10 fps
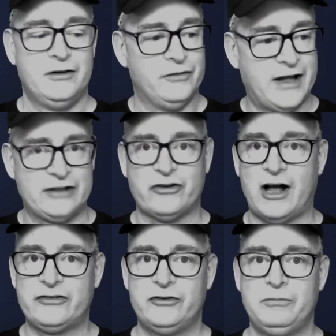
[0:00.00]
That's
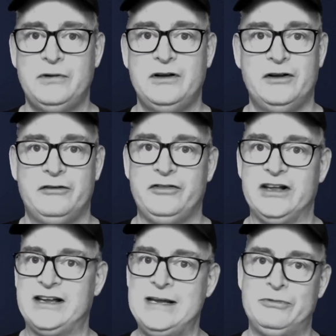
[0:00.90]
awesome.
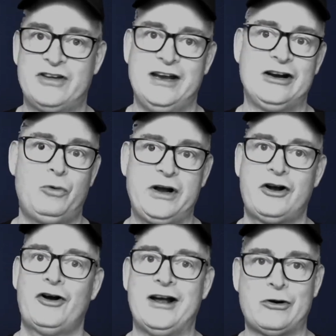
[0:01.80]
It keeps getting
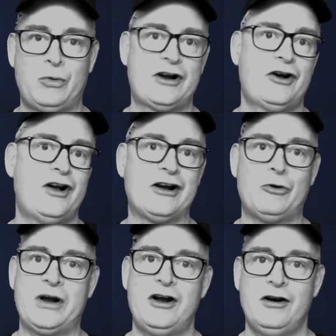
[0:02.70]
quicker and quicker and
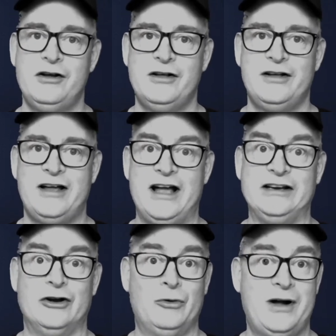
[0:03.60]
quicker. And
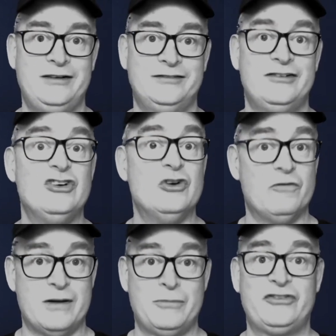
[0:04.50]
you know what?
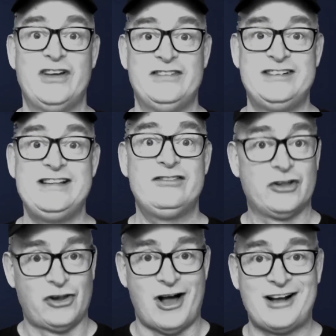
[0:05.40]
November 17th, the
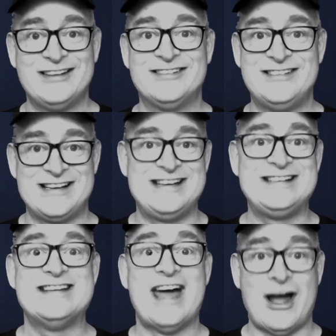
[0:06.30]
clock is
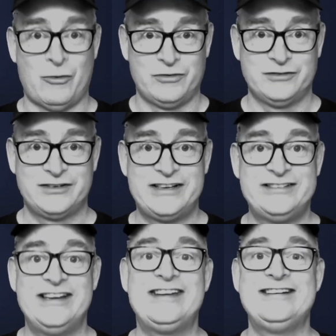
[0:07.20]
ticking down.
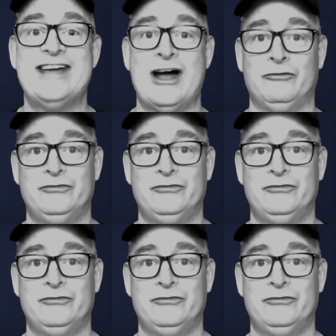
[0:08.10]
Ticking down.